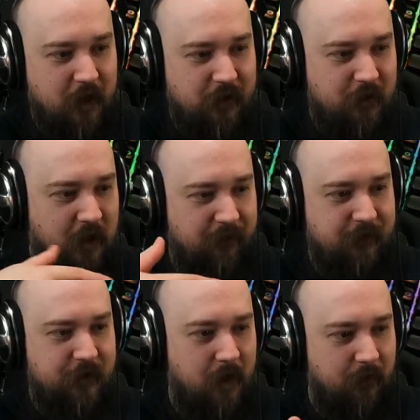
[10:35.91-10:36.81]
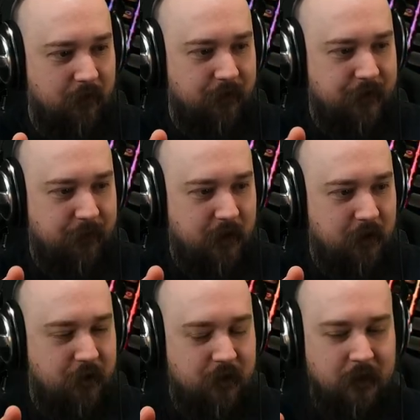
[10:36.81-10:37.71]
Because then you have double
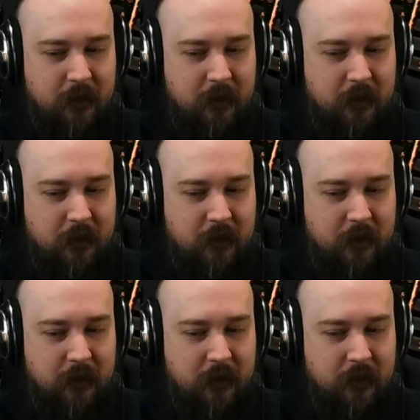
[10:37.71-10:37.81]
speech.